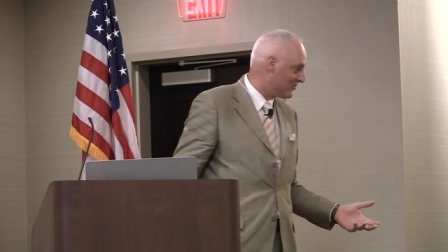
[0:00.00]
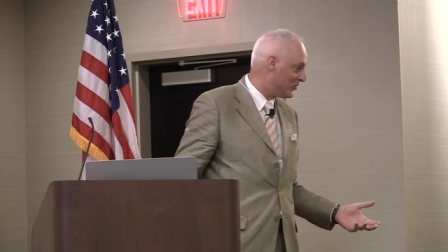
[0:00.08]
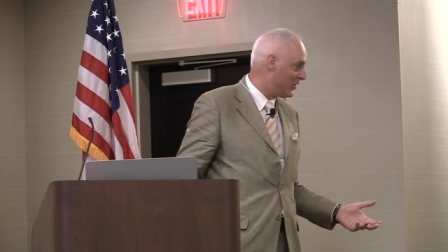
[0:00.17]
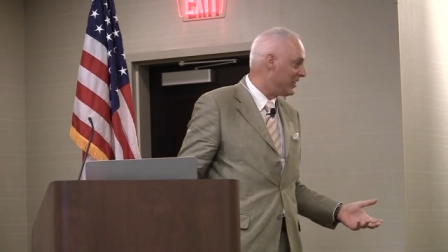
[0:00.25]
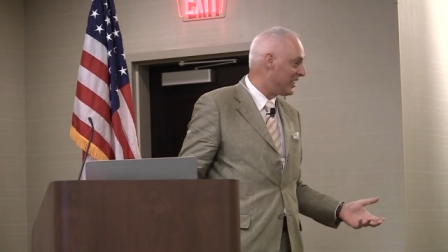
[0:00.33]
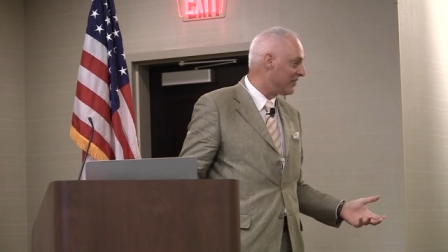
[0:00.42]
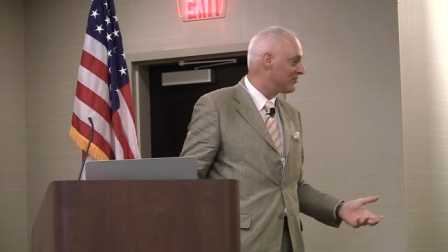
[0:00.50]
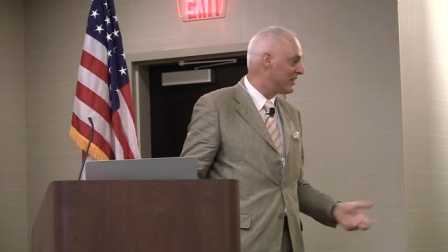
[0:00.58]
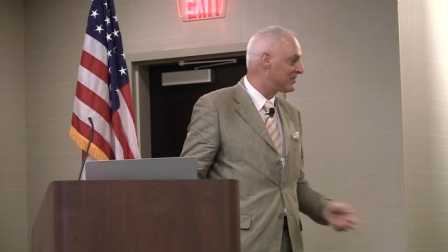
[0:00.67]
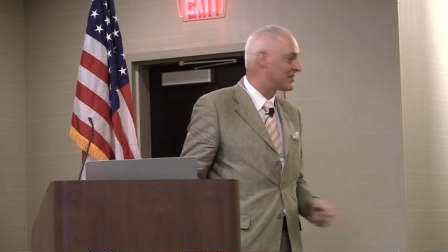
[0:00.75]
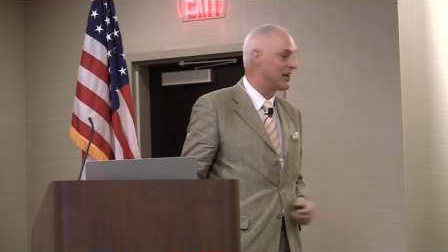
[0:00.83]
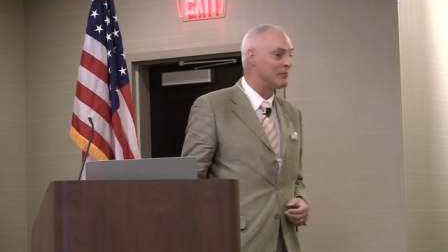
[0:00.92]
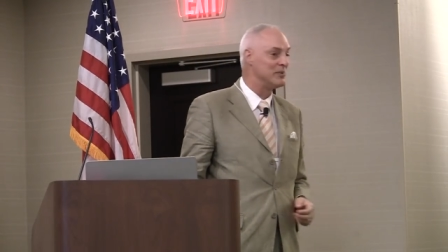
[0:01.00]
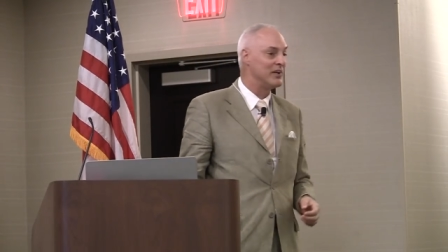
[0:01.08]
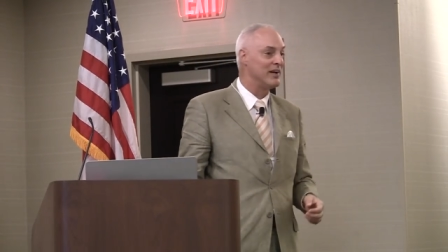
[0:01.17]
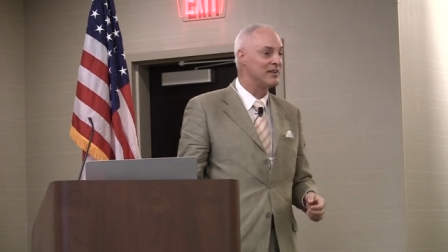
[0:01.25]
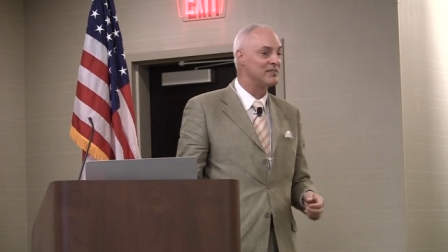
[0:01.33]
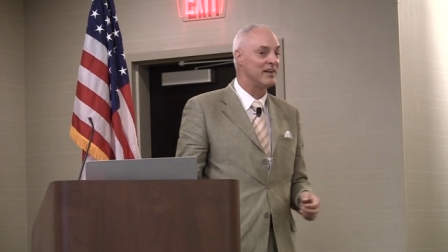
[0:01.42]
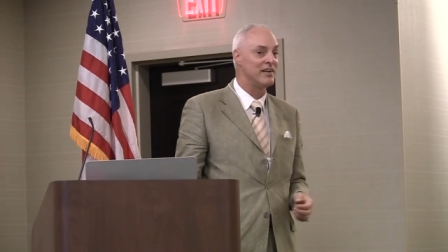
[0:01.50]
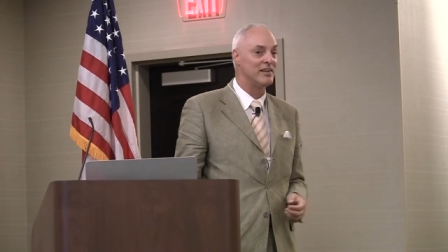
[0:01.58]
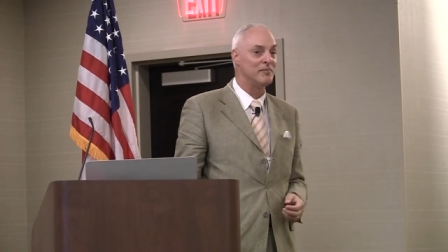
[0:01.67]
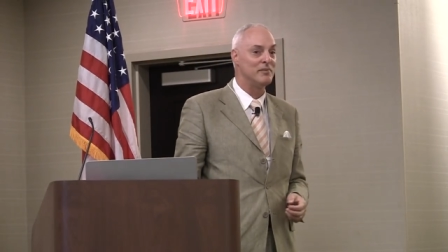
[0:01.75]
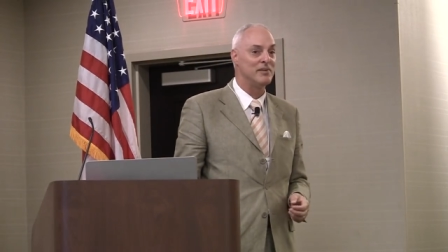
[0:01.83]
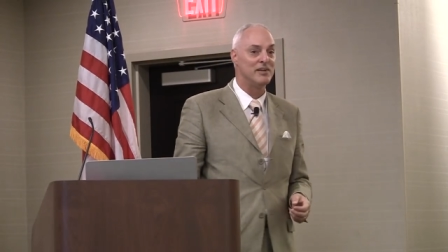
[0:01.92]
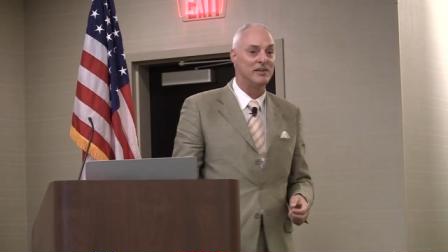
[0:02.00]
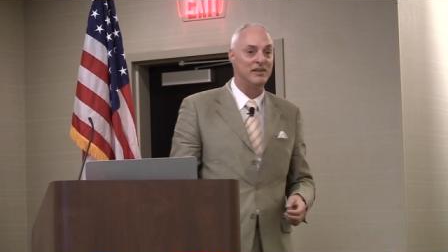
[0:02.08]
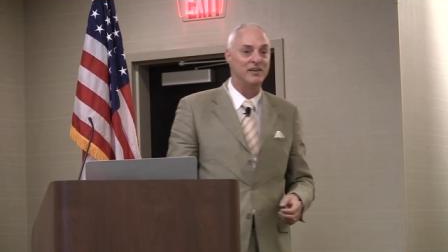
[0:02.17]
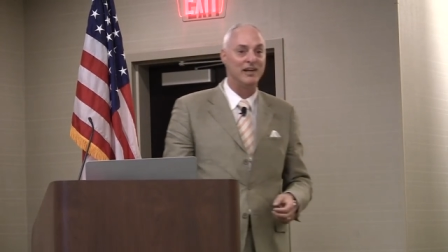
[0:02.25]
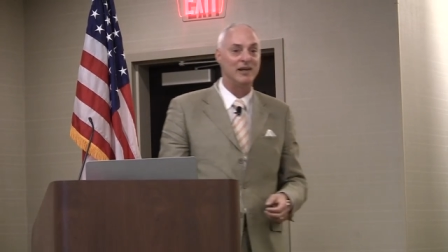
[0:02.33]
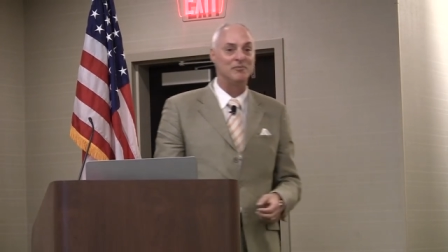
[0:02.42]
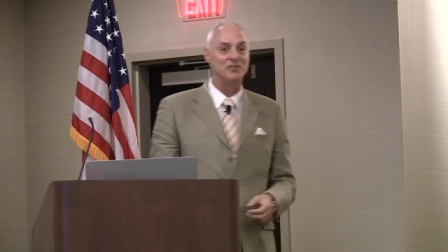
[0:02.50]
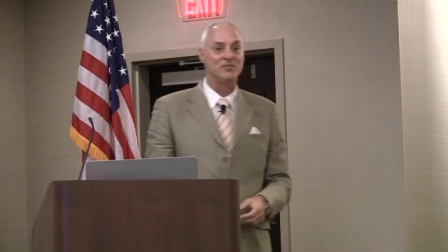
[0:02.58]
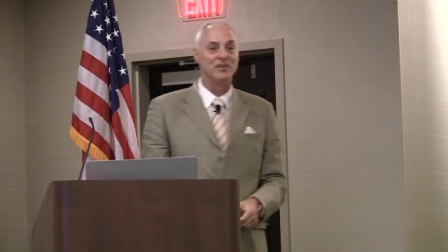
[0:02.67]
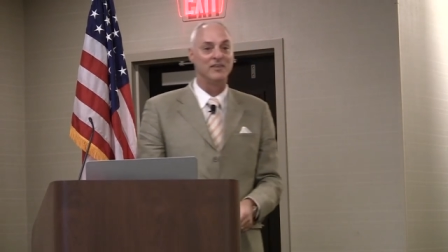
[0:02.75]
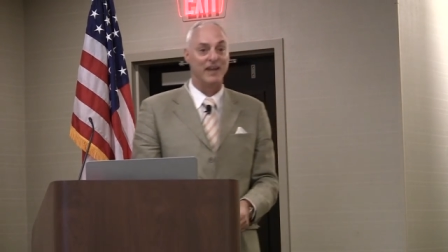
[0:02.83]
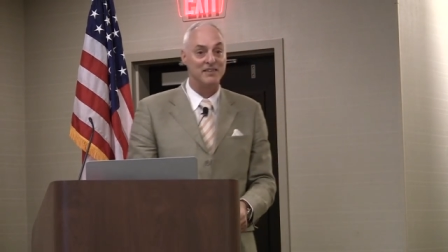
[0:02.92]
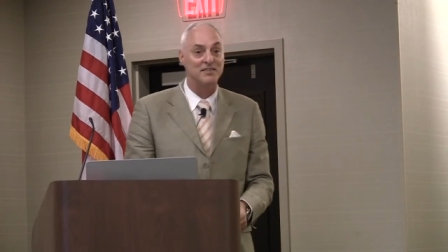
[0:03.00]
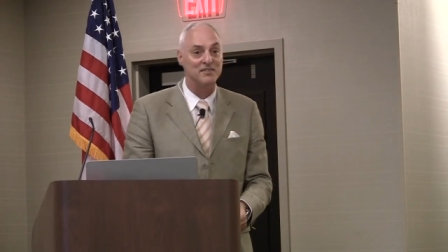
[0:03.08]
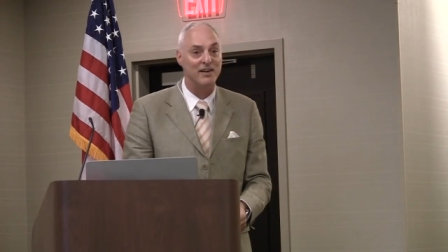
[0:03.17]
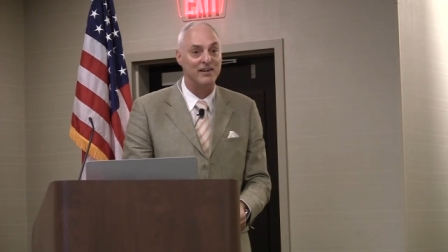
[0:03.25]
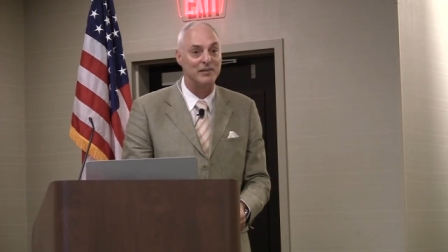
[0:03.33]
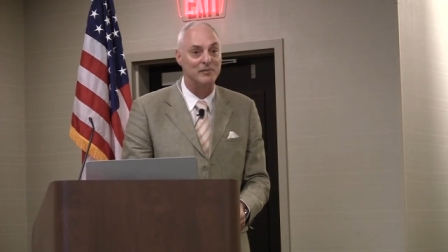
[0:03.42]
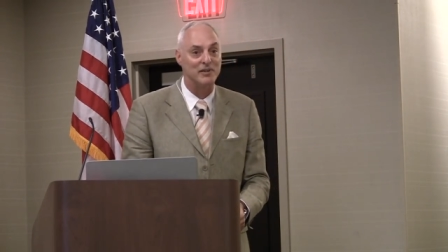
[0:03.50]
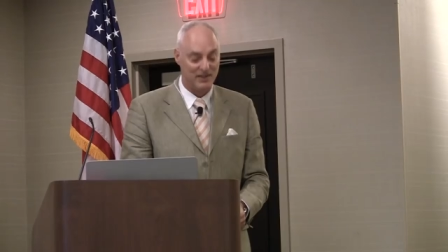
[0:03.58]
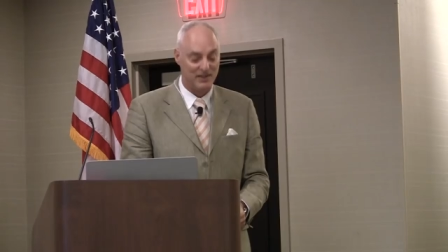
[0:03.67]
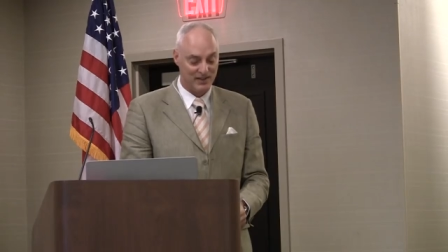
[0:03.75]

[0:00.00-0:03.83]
we'd have less carbon dioxide in the, in the atmosphere. That's his argument.